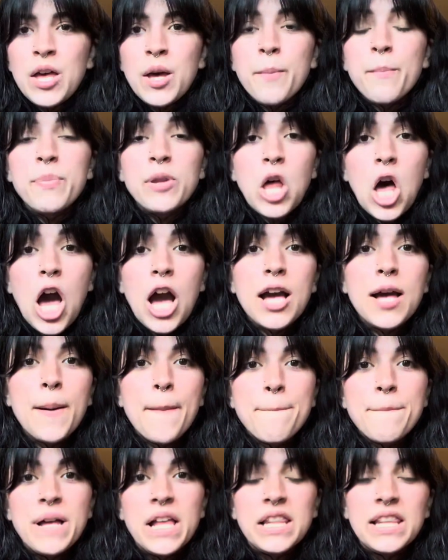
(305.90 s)
Block
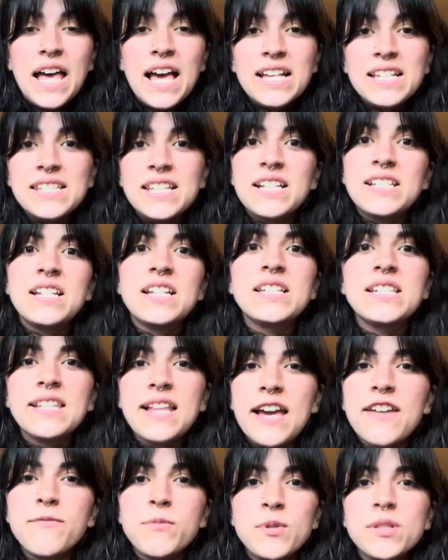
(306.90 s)
Plus, that does
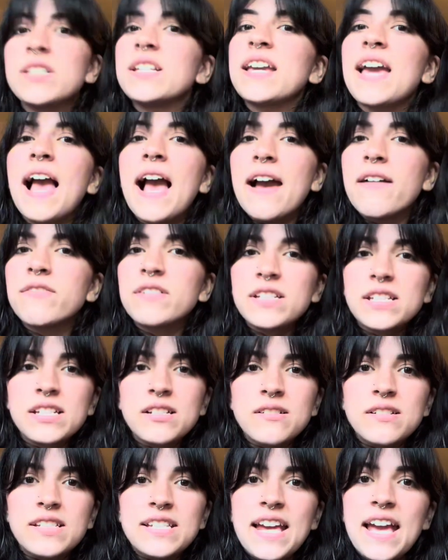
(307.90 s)
live music every
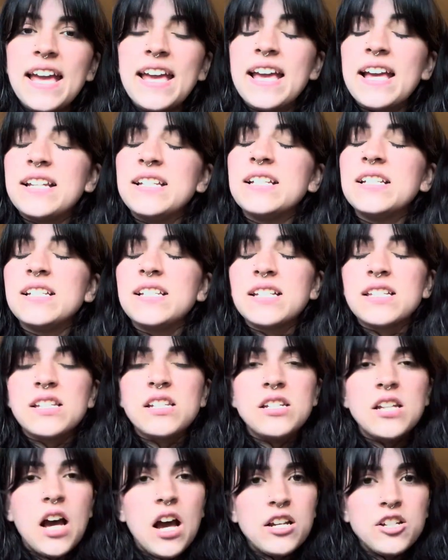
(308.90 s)
single day and does
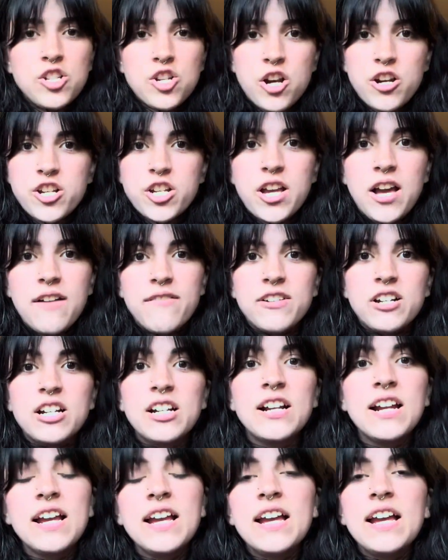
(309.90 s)
not charge
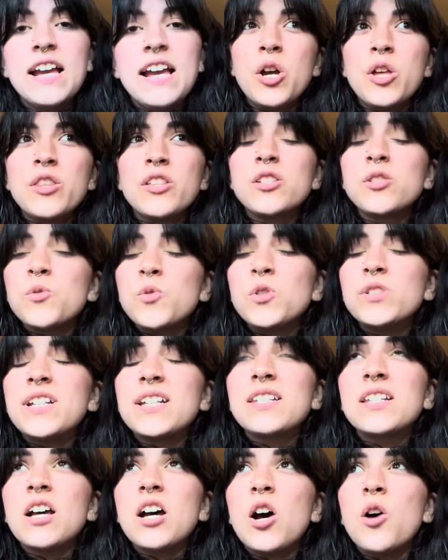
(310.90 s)
cover. The school
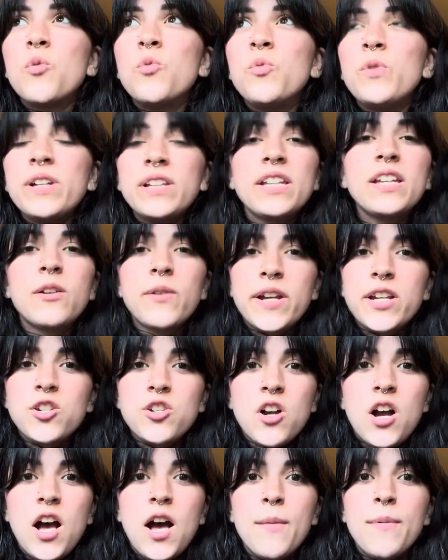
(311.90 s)
does a really great
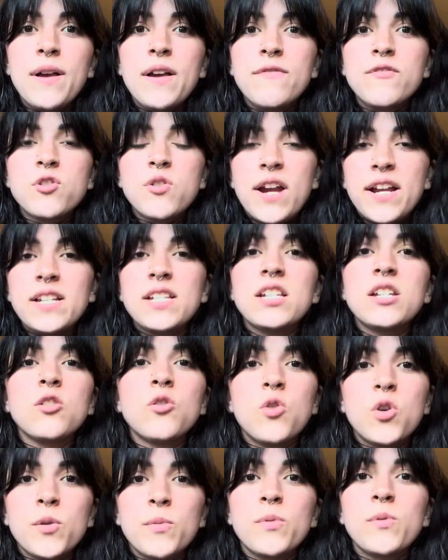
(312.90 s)
job of trying to
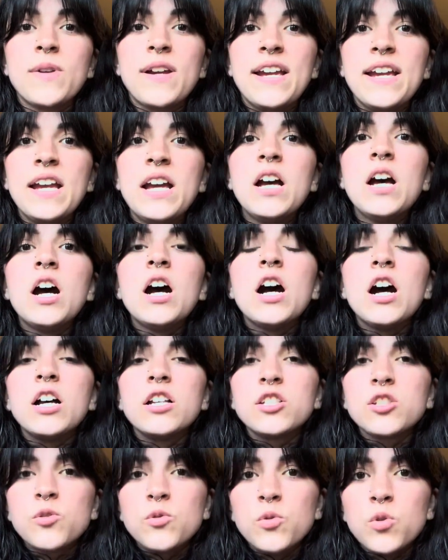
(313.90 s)
incorporate
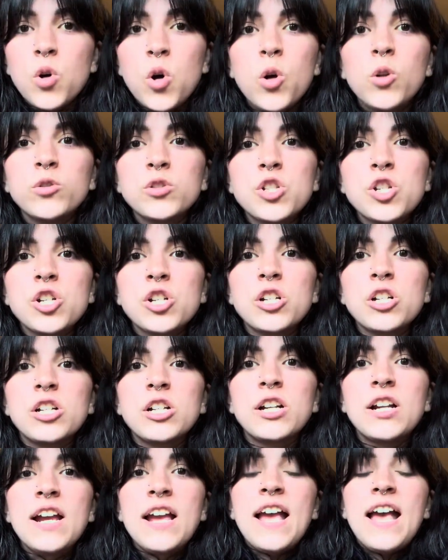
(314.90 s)
a school
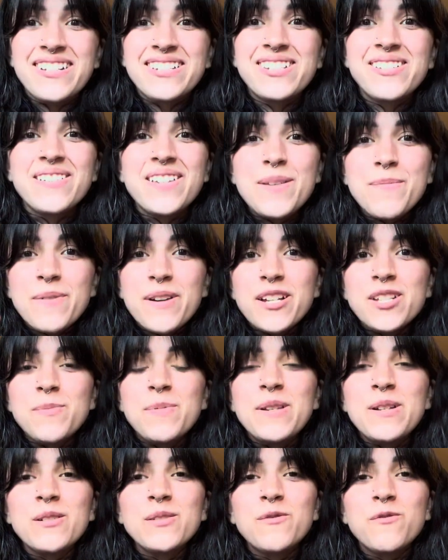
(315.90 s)
culture. So keep your eyes
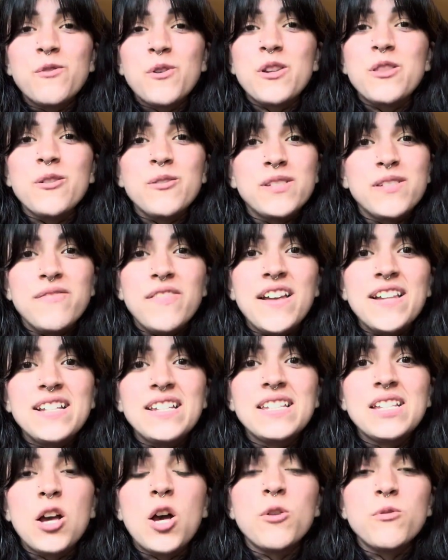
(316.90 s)
peeled for those
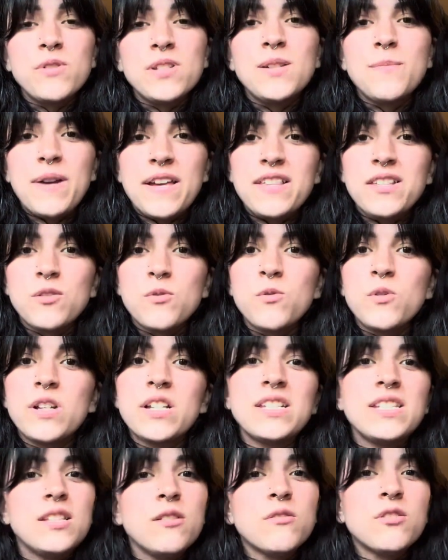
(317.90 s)
events hosted by the school,
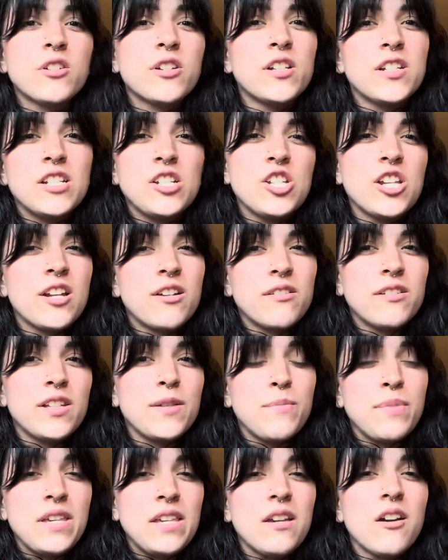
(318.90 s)
because those are going to generally
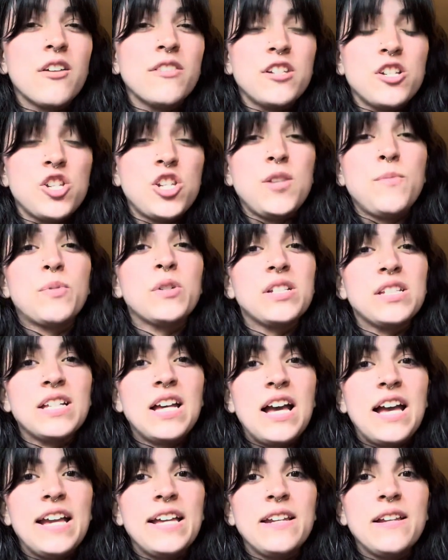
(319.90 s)
be on the cheaper
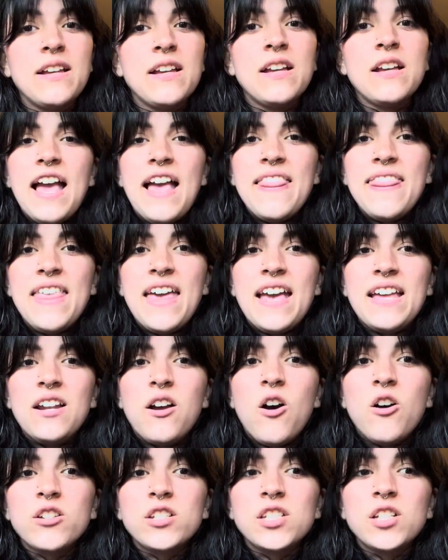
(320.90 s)
side. And then
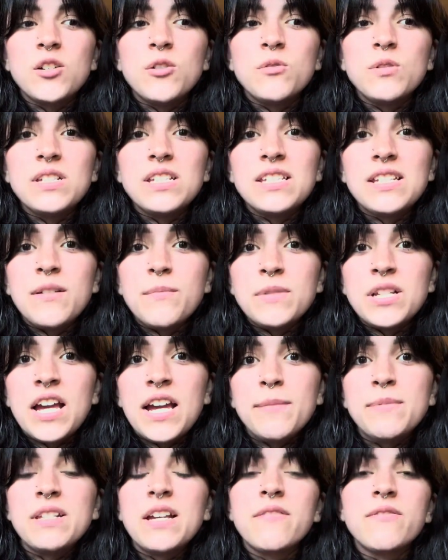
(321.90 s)
also
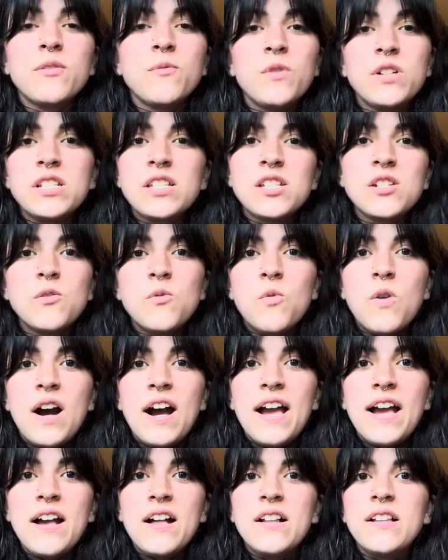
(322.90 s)
sometimes every once in a
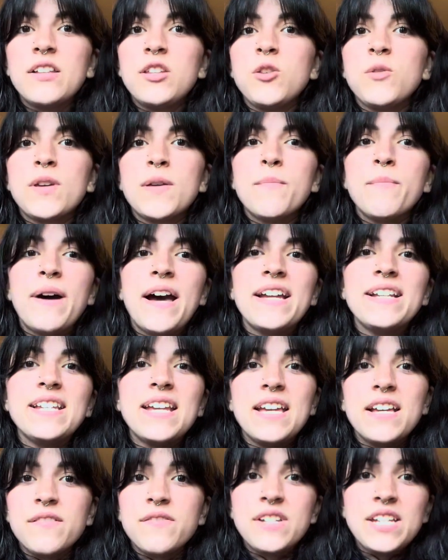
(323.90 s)
while, you can buy
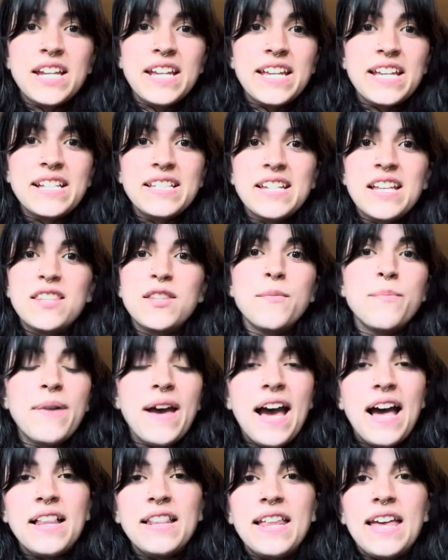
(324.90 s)
day of tickets at the
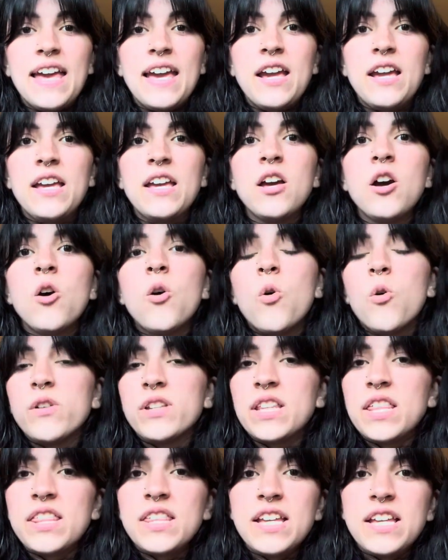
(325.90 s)
ballet or the
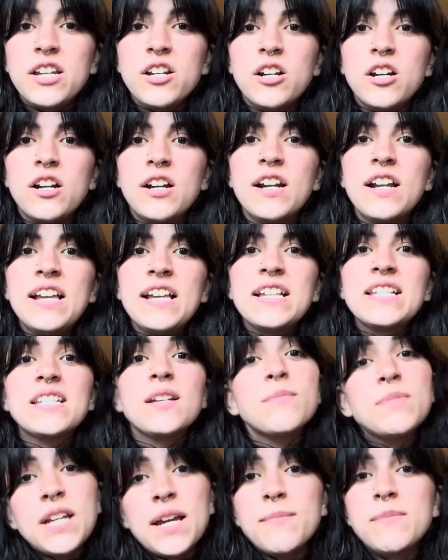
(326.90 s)
theater.
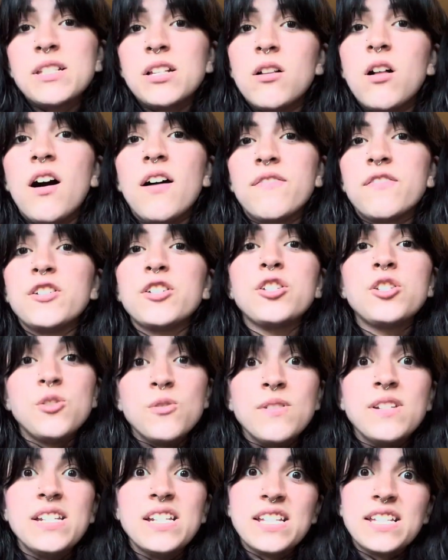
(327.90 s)
Sometimes they'll offer
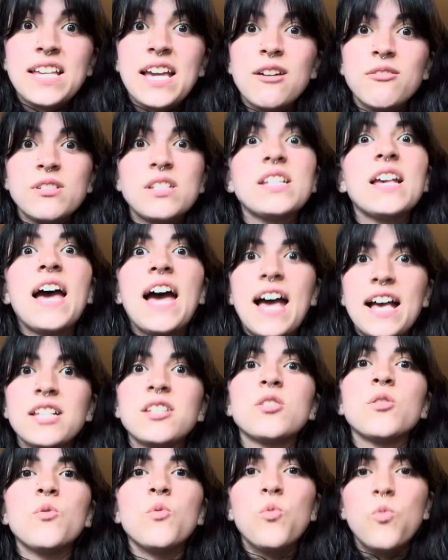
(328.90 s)
student discounts
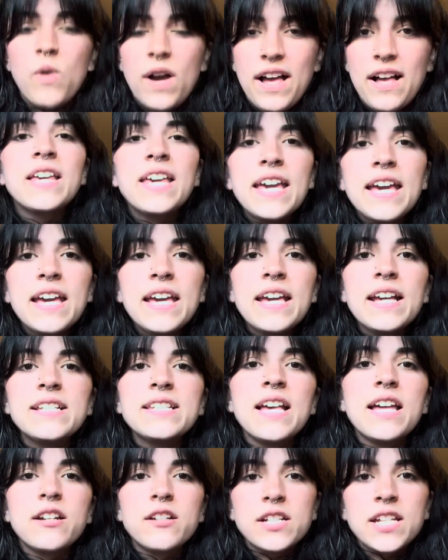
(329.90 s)
as well. Gigs,
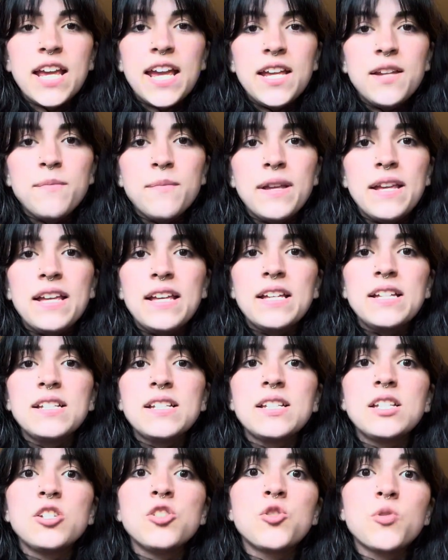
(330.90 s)

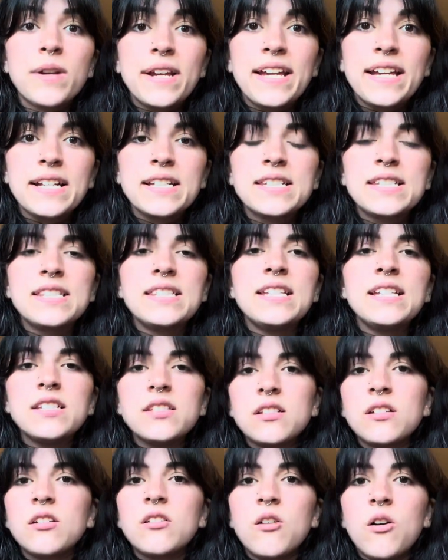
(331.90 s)
entertainment, drinks,
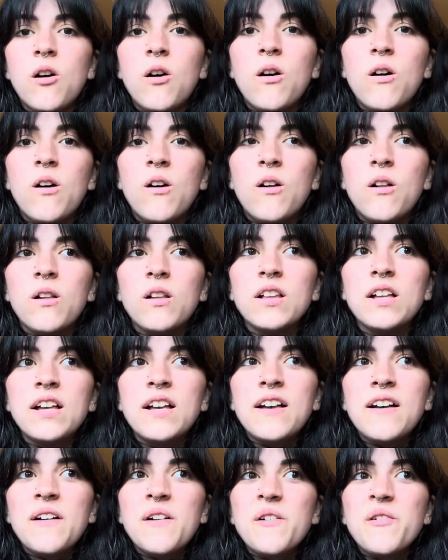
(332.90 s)
these are all
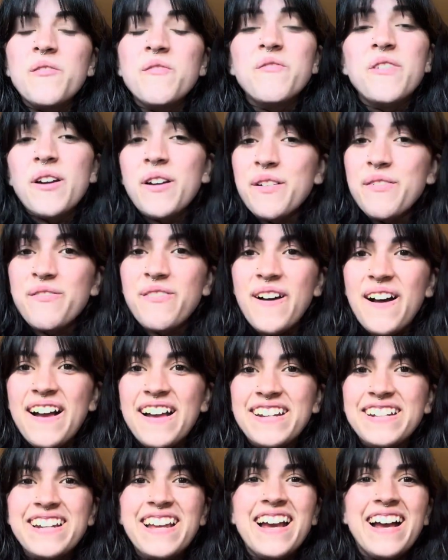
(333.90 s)
very
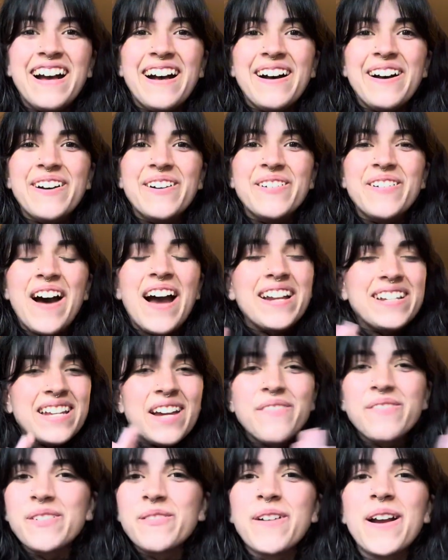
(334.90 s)
fun. I
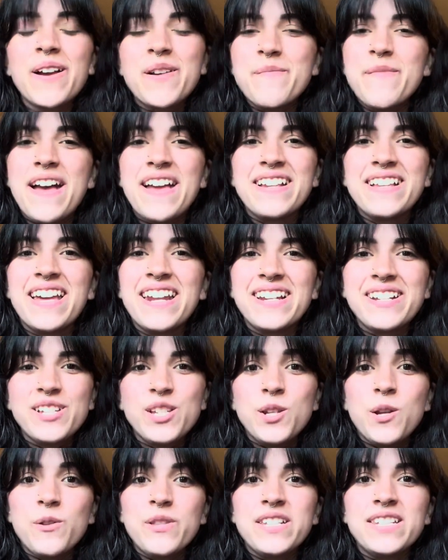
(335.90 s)
definitely recommend getting
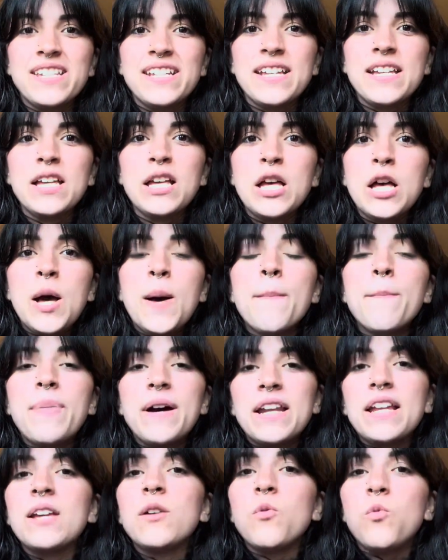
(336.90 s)
to know the city,
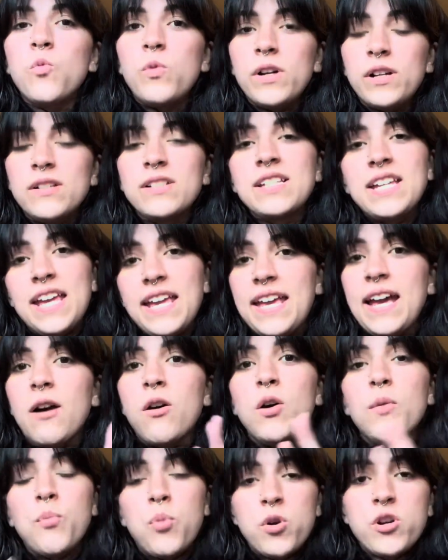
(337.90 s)
but it will take out
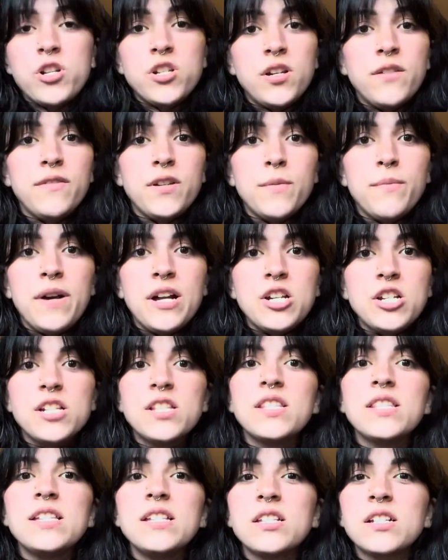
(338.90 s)
a portion of your
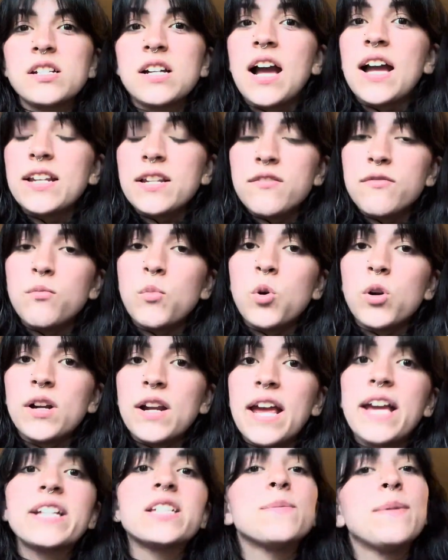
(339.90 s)
budget. These are kind of more
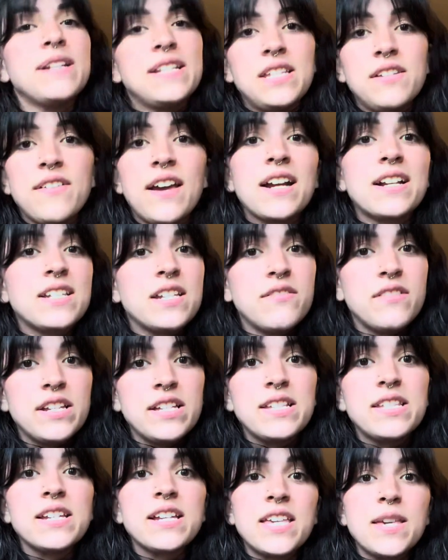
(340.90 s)
expensive
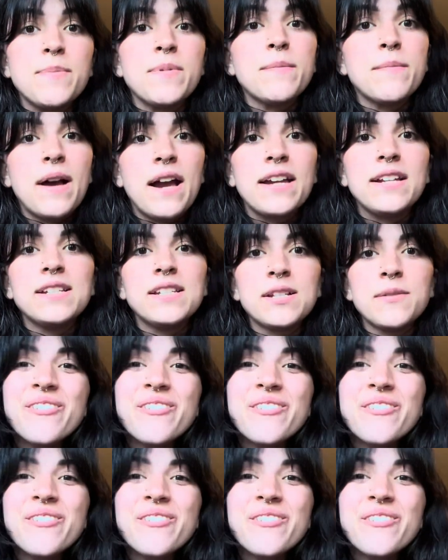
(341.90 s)
activities to keep in mind.